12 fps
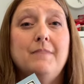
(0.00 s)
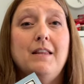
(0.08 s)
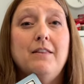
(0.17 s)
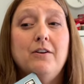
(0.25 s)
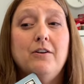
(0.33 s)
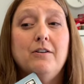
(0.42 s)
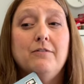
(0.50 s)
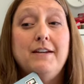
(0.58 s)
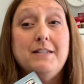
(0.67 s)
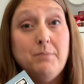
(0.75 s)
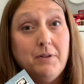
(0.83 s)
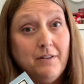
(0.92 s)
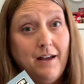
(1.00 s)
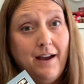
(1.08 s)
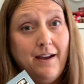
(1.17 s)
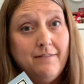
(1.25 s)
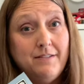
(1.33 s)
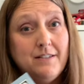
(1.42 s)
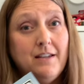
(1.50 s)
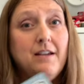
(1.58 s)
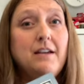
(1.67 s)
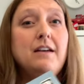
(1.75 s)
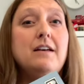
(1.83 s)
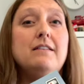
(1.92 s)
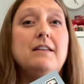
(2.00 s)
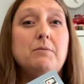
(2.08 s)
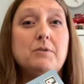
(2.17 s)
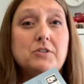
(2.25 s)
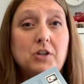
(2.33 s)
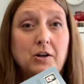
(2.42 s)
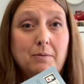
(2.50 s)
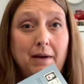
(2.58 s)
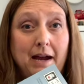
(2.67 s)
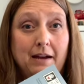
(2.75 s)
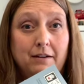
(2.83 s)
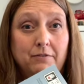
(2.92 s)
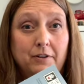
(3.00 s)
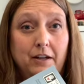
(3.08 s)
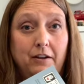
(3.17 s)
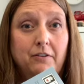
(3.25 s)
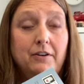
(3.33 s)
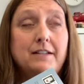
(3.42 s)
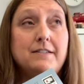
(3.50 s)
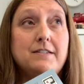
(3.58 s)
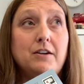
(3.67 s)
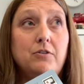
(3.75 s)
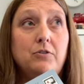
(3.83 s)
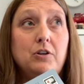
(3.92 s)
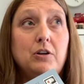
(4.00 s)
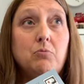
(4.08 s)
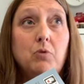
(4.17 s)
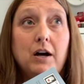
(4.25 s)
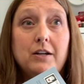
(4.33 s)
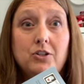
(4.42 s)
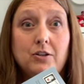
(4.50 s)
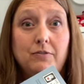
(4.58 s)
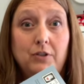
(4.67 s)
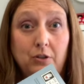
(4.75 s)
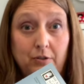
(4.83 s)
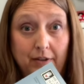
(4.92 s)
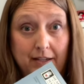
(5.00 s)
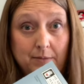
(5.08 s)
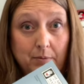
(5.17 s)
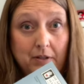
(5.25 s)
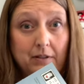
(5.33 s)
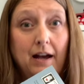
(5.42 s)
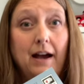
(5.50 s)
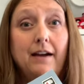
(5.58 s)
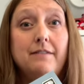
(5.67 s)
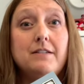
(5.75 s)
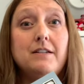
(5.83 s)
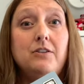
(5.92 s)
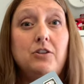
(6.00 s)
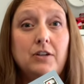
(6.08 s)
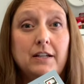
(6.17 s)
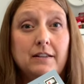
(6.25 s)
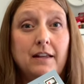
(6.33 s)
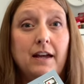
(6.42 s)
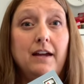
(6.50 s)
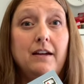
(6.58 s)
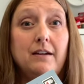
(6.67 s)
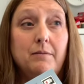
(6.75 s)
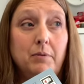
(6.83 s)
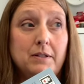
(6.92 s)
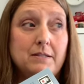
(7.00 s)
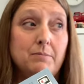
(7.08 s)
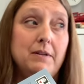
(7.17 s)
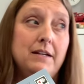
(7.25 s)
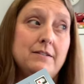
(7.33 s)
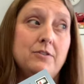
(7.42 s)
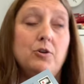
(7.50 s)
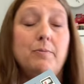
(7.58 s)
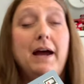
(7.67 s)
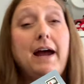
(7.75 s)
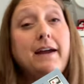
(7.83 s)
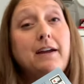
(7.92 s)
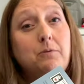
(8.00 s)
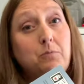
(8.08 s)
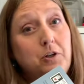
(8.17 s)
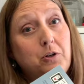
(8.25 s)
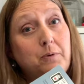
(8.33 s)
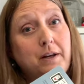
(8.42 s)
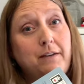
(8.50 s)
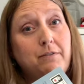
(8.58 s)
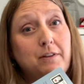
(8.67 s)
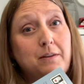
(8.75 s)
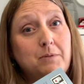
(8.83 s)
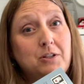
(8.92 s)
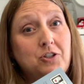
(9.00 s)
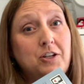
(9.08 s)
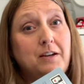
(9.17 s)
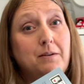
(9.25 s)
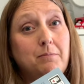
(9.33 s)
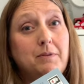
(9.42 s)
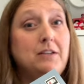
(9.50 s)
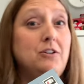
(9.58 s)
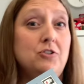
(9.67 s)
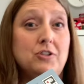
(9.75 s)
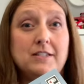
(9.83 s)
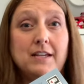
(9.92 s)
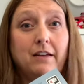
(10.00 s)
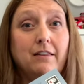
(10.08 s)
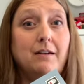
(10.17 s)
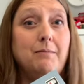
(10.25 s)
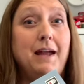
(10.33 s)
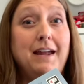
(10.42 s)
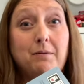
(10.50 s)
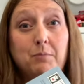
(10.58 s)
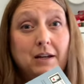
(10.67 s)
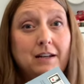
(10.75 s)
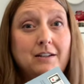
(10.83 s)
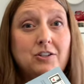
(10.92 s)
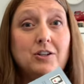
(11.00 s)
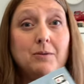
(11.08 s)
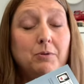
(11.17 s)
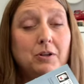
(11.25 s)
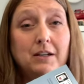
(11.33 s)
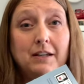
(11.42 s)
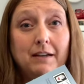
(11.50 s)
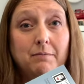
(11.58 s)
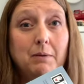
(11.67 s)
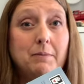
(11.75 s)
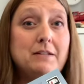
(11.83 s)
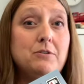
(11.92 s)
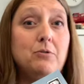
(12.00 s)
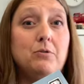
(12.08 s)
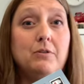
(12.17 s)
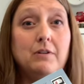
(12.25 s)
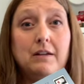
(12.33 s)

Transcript: Facebook Lives, they will start a bag for you. And so you can watch a few Facebook Lives and you can like put some things in your bag, and when you're ready for them to ship, then you just tell them, hey, I'm ready to ship, you can give me my total.